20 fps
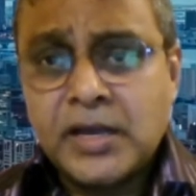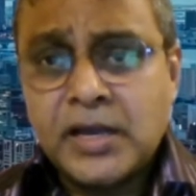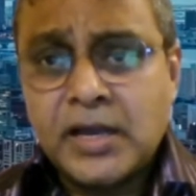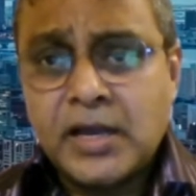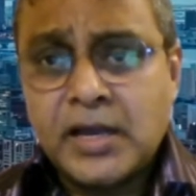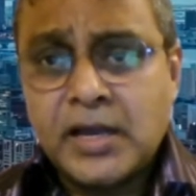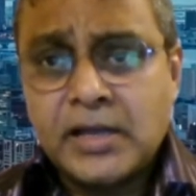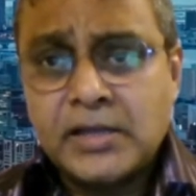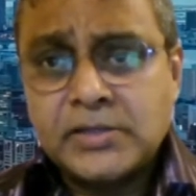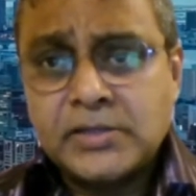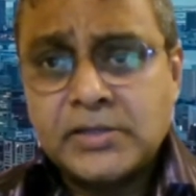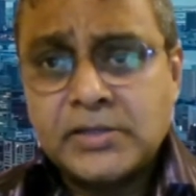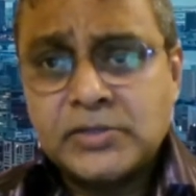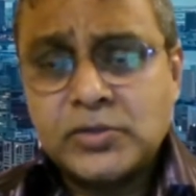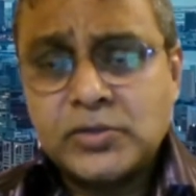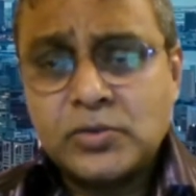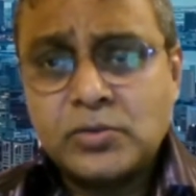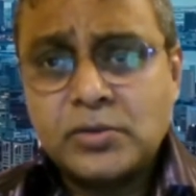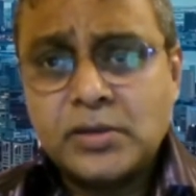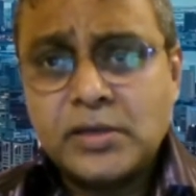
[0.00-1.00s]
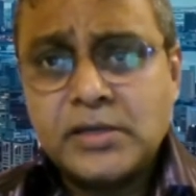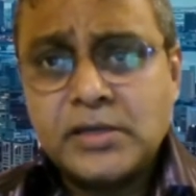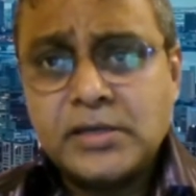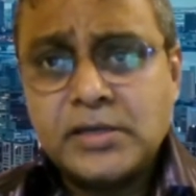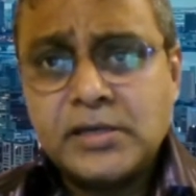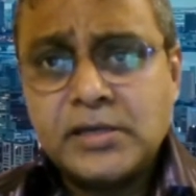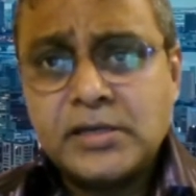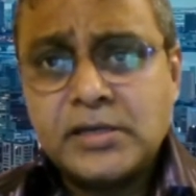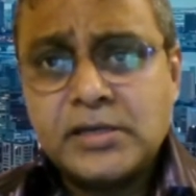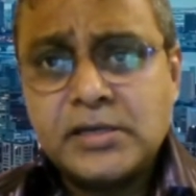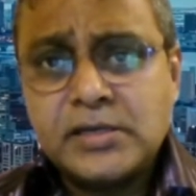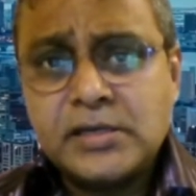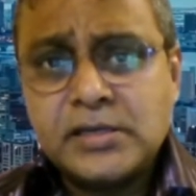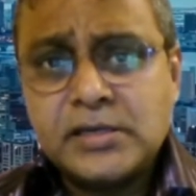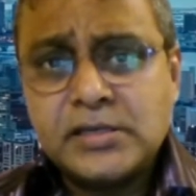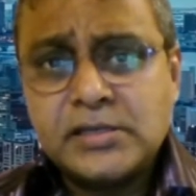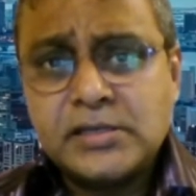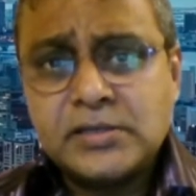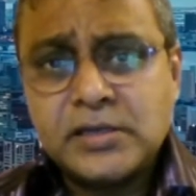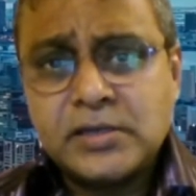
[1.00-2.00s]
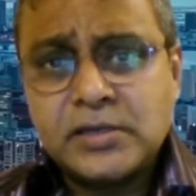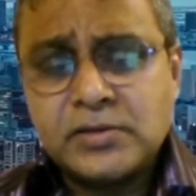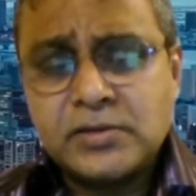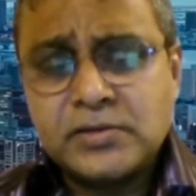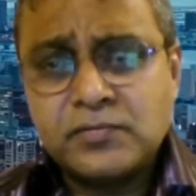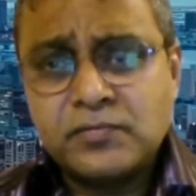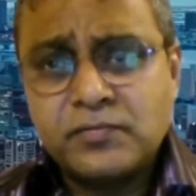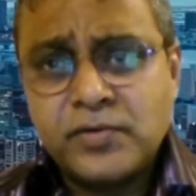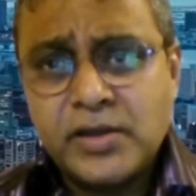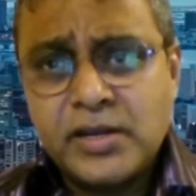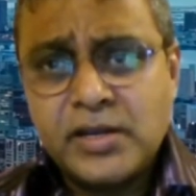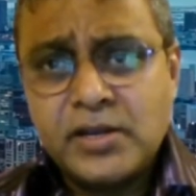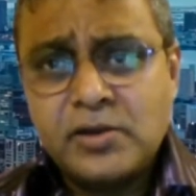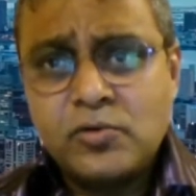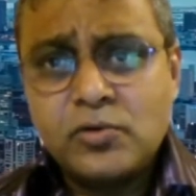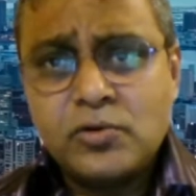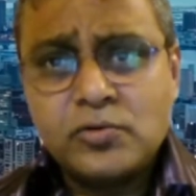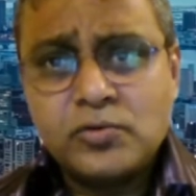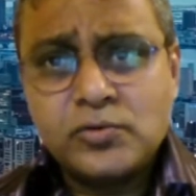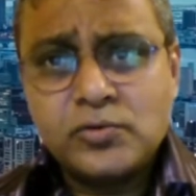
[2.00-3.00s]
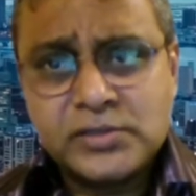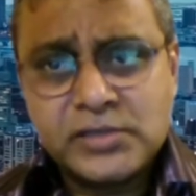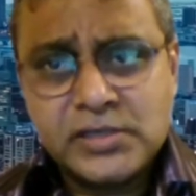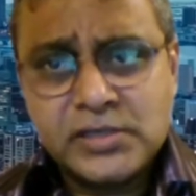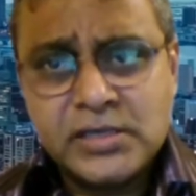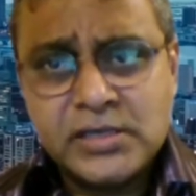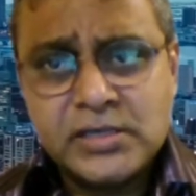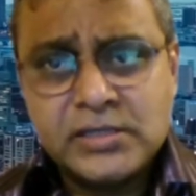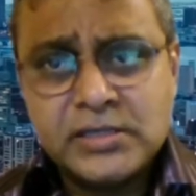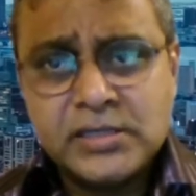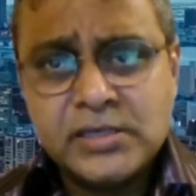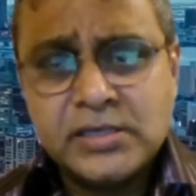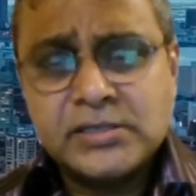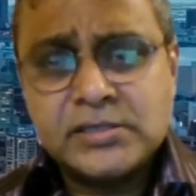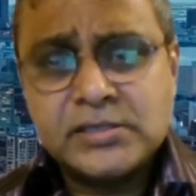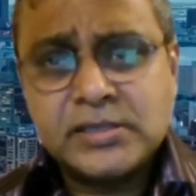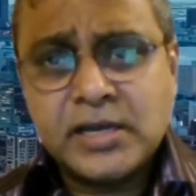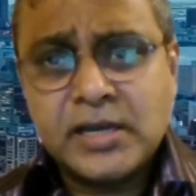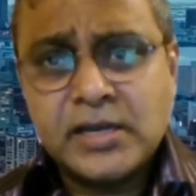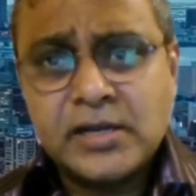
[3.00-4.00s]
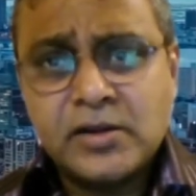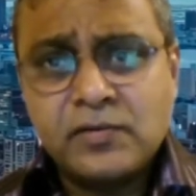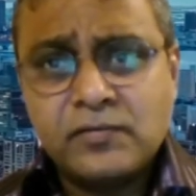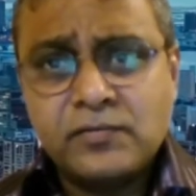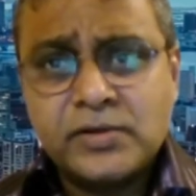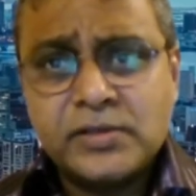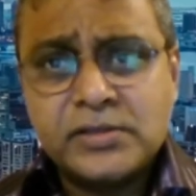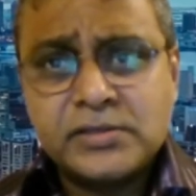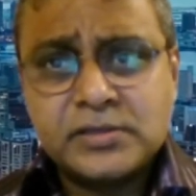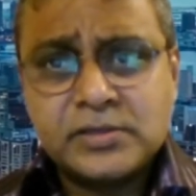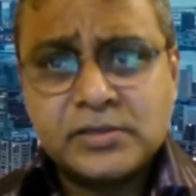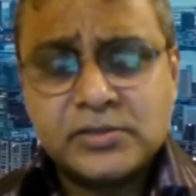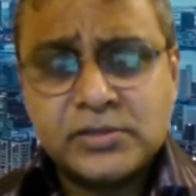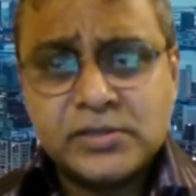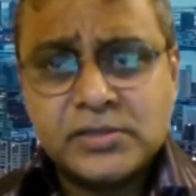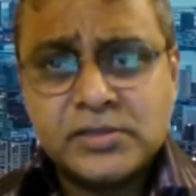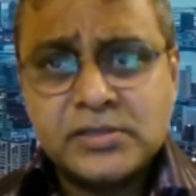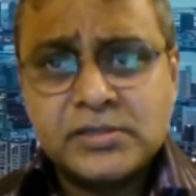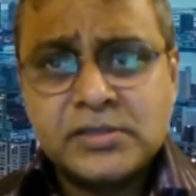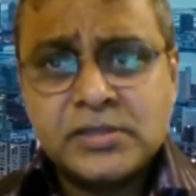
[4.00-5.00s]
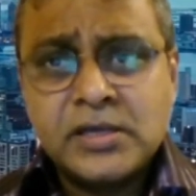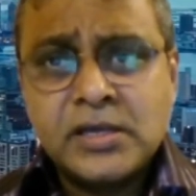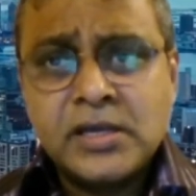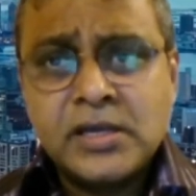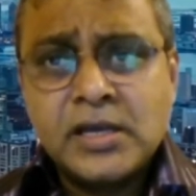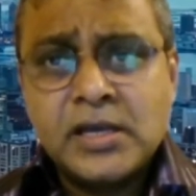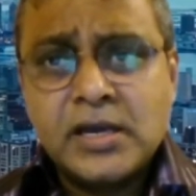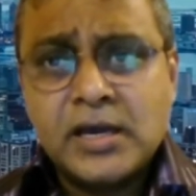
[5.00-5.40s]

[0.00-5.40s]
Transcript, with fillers: Uh, so it, it, it is it is very good to see these kind of discussions